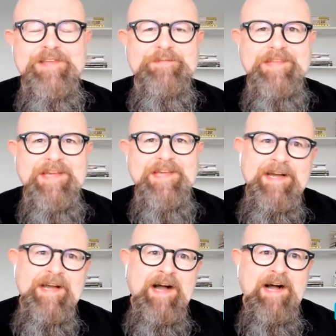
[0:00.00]
or something.
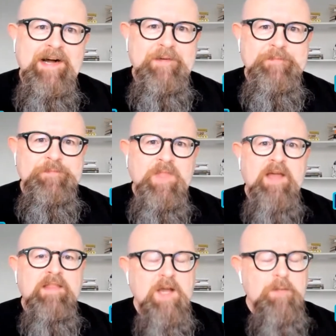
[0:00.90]

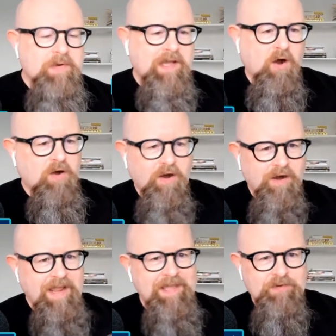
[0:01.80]
The company, our
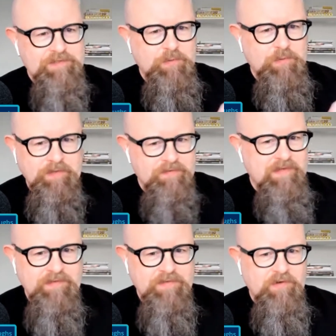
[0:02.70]
handle on Twitter and
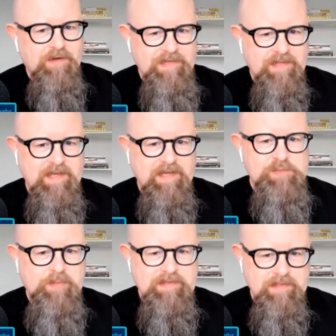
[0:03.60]
stuff is Loft SH,
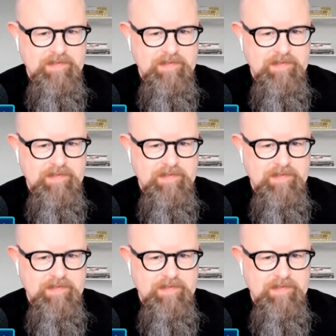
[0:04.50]
but